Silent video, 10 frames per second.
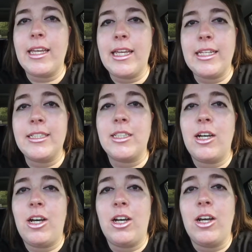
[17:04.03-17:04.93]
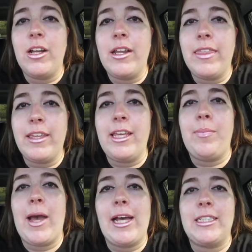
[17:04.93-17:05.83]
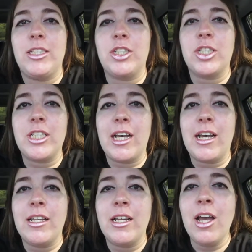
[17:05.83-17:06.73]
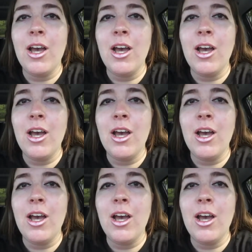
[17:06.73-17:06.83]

is on the passenger side,